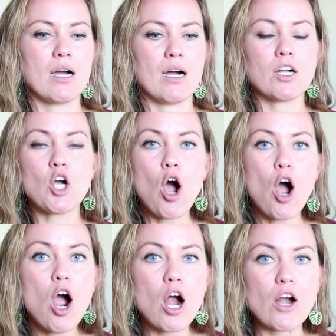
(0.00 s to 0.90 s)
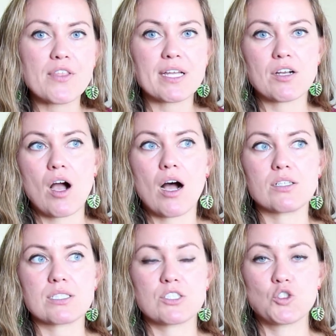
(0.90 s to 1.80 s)
a car that
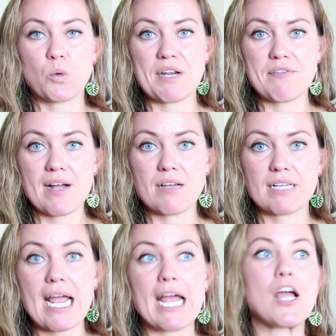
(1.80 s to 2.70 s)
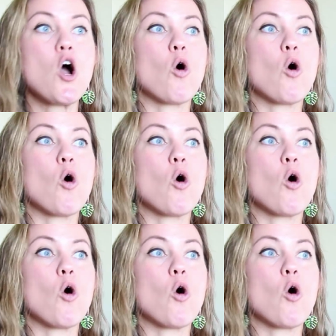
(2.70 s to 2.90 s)
costs 25K,